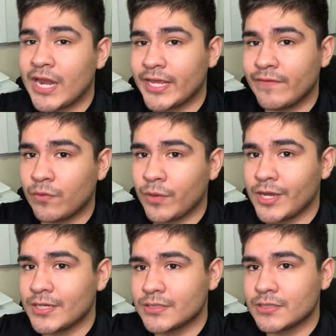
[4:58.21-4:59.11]

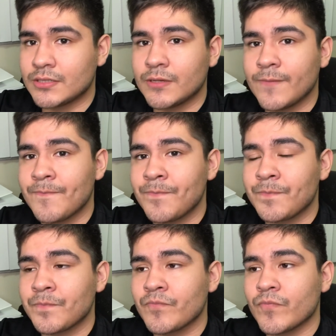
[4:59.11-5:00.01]
giveaways
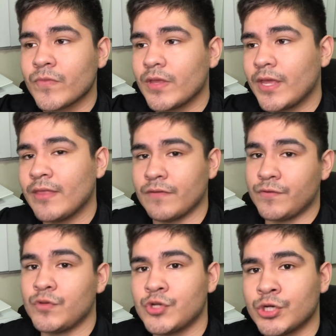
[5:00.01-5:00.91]
in the
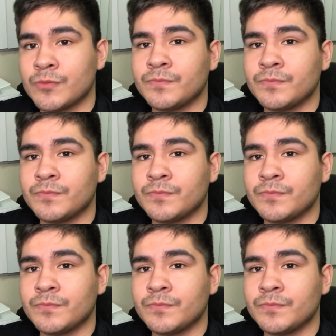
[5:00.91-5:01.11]
future.